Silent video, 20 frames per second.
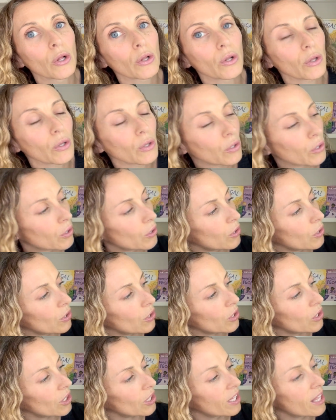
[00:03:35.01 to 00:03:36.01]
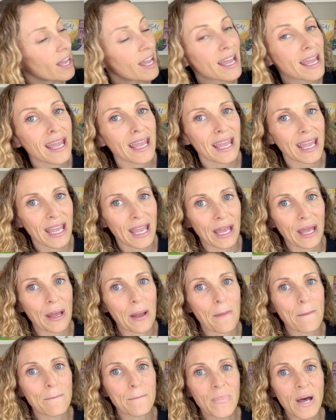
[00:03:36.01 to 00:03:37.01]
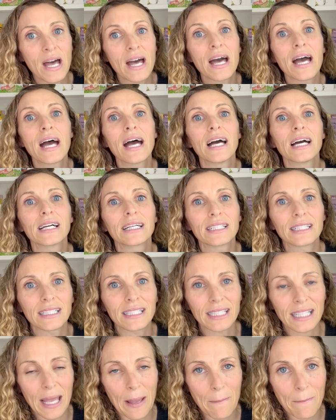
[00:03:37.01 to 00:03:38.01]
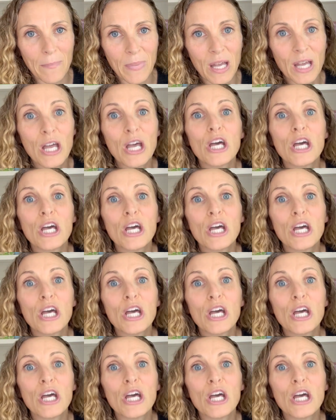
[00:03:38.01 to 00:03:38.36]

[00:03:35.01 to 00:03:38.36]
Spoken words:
U, I, P, clip.